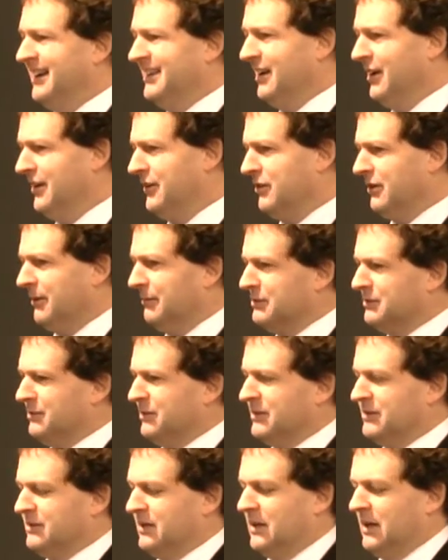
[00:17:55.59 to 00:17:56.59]
I know the
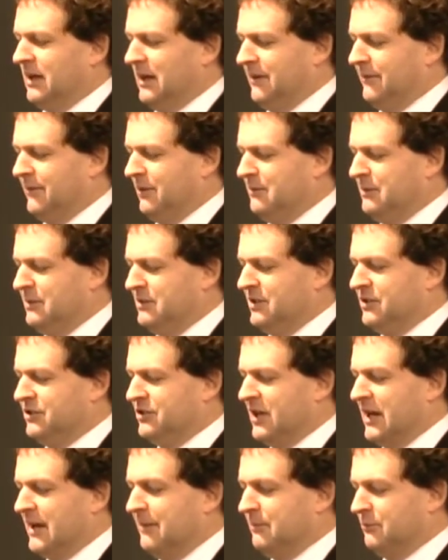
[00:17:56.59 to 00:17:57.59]
Ombudsman is a, a very busy
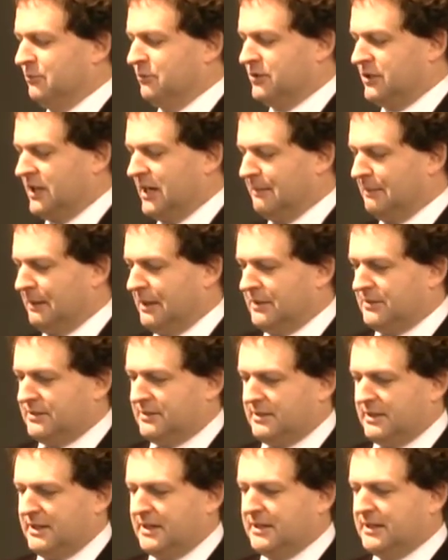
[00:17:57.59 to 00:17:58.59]
chap, or
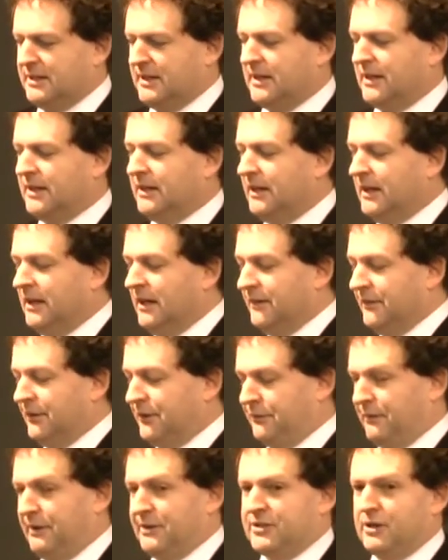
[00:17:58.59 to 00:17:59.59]
chap-ess, and uh,
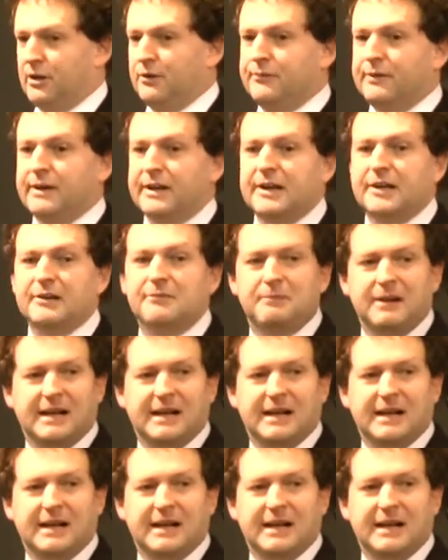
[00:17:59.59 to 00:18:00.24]
the threshold for getting